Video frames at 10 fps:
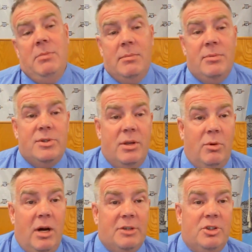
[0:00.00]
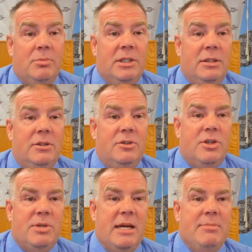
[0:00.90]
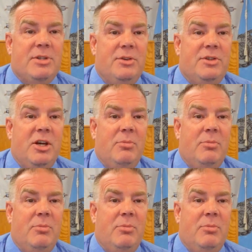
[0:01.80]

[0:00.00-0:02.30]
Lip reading: members that watch them, and sometimes they'll tell